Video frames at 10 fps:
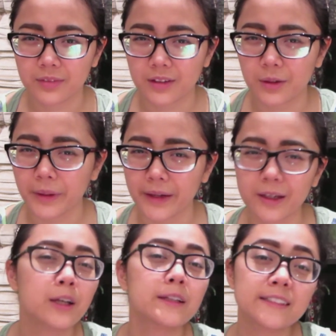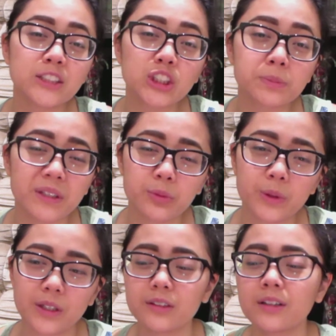Okay, this is just being
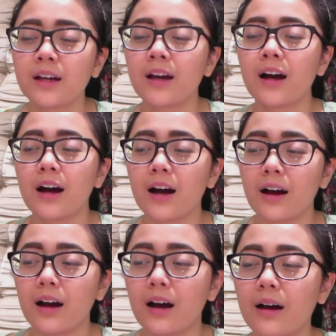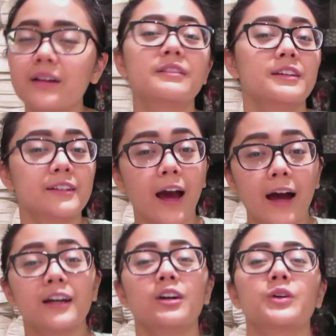weird. Yeah,
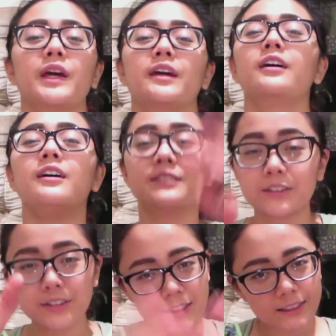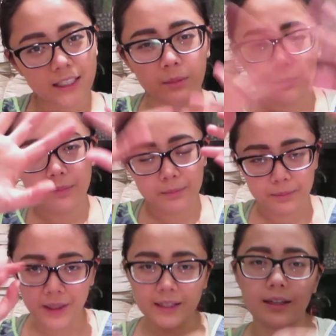okay, until next time,
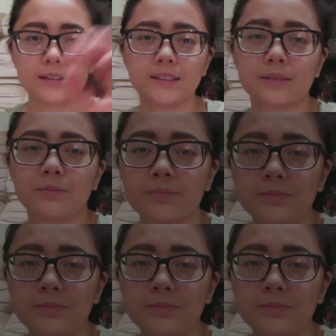bye guys.